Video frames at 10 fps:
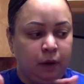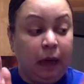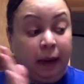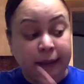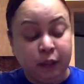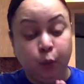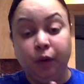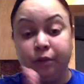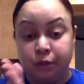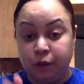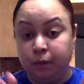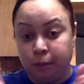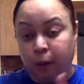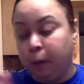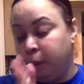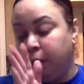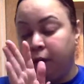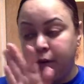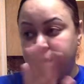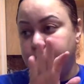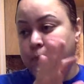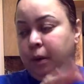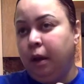like to watch certain mukbangers.